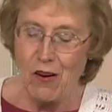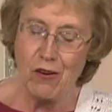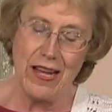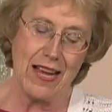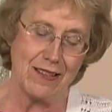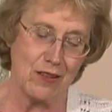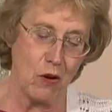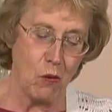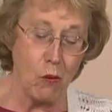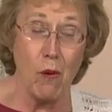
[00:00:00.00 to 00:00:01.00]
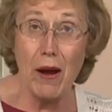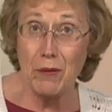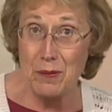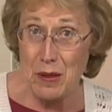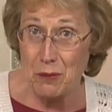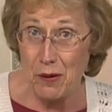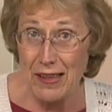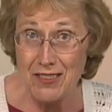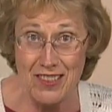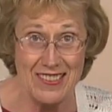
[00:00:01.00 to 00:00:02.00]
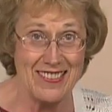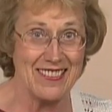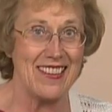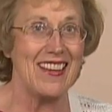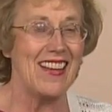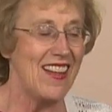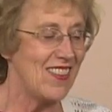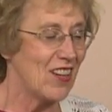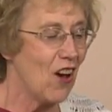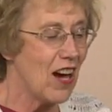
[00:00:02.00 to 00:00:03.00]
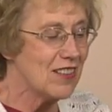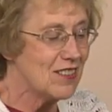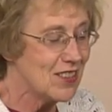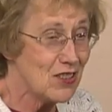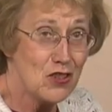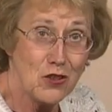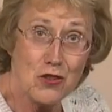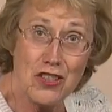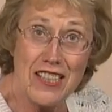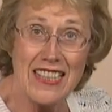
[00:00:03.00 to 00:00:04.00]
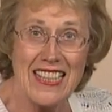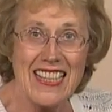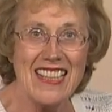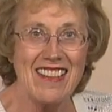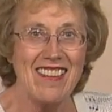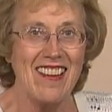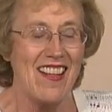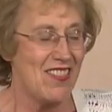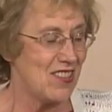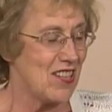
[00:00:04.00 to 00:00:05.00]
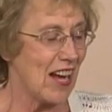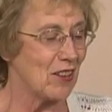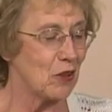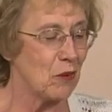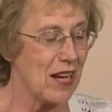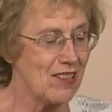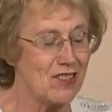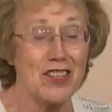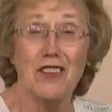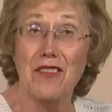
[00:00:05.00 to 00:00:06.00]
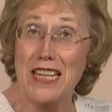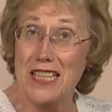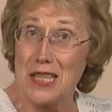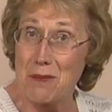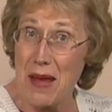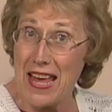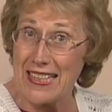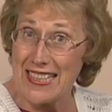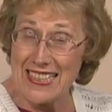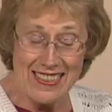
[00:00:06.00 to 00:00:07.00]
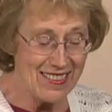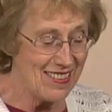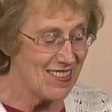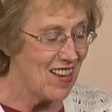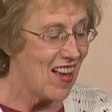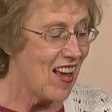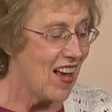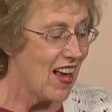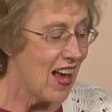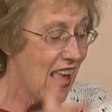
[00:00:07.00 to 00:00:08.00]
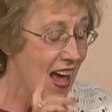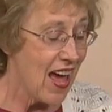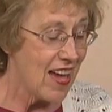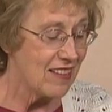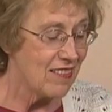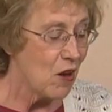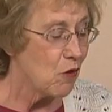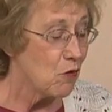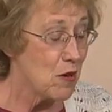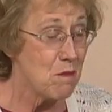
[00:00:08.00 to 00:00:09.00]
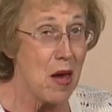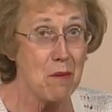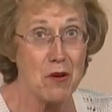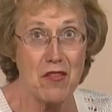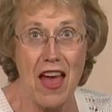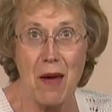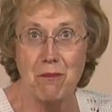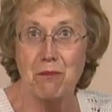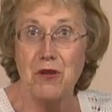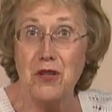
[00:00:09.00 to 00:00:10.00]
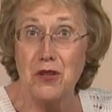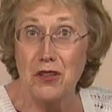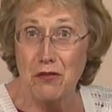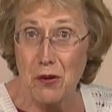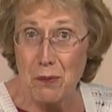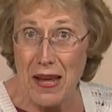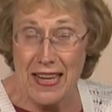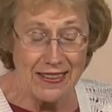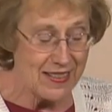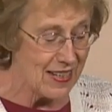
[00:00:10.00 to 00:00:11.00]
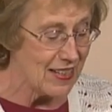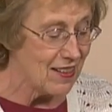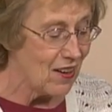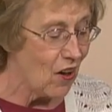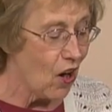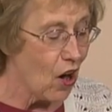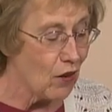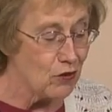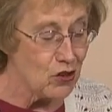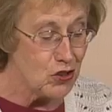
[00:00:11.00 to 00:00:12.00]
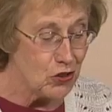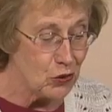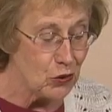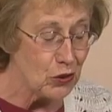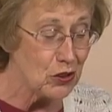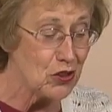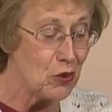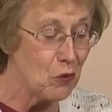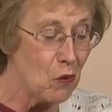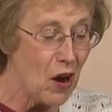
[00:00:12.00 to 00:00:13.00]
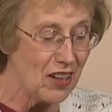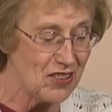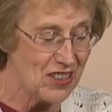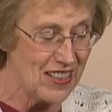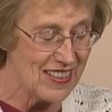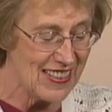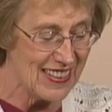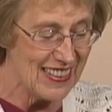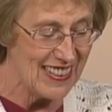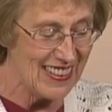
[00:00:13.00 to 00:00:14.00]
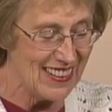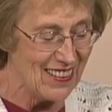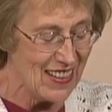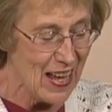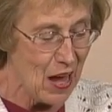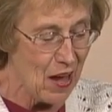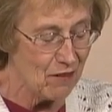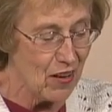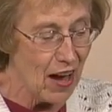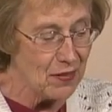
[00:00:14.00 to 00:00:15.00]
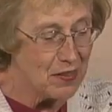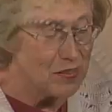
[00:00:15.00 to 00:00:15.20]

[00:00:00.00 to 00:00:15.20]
Okay, so what would be precious? The Constitution, the Declaration of Independence, and remember that beautiful painting of George Washington. Okay, I've got